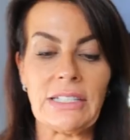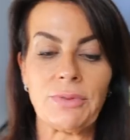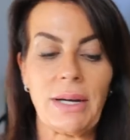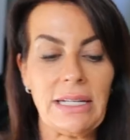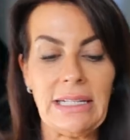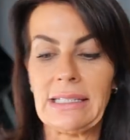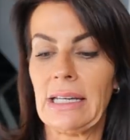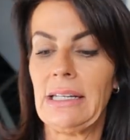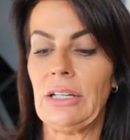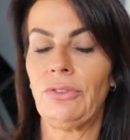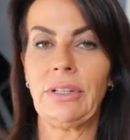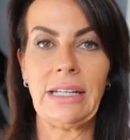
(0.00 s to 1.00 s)
is why I
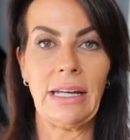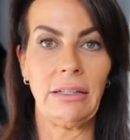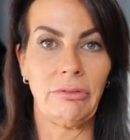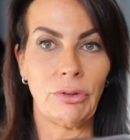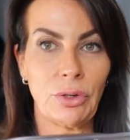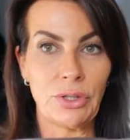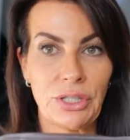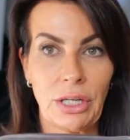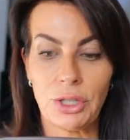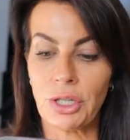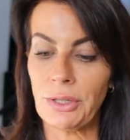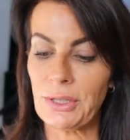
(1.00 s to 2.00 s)
decided to get those
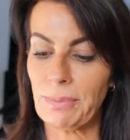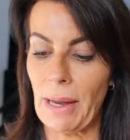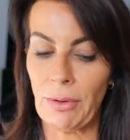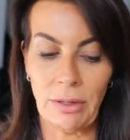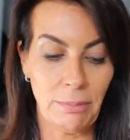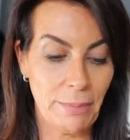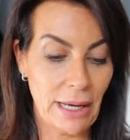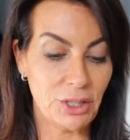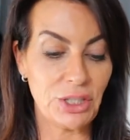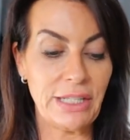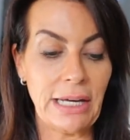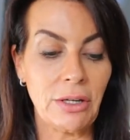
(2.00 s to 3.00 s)
transparent
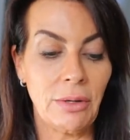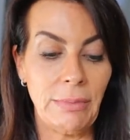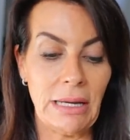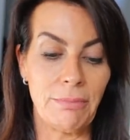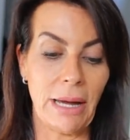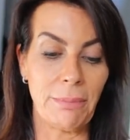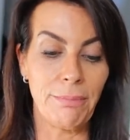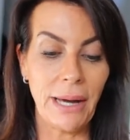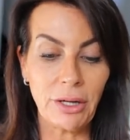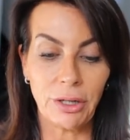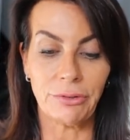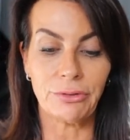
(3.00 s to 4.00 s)
patch. They're coming by
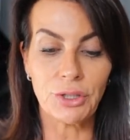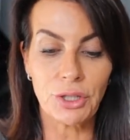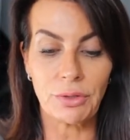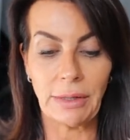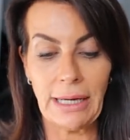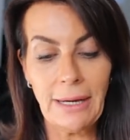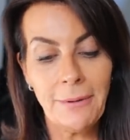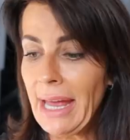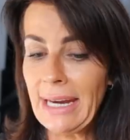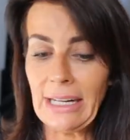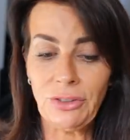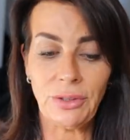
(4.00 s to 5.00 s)
pack of three,
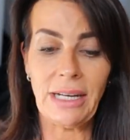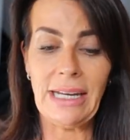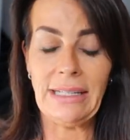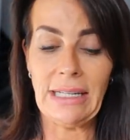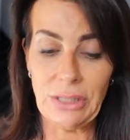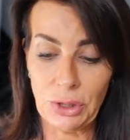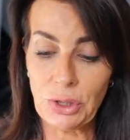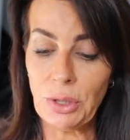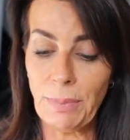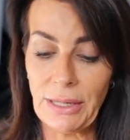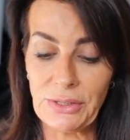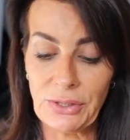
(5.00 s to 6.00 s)
and actually they're
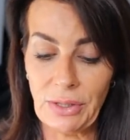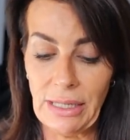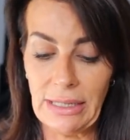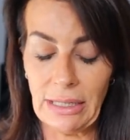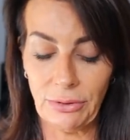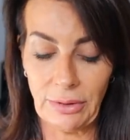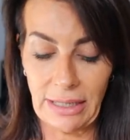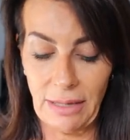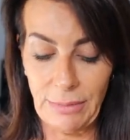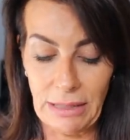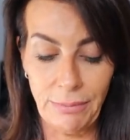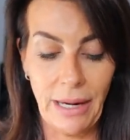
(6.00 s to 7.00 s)
super solid. I took
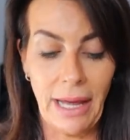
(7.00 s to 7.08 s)
them in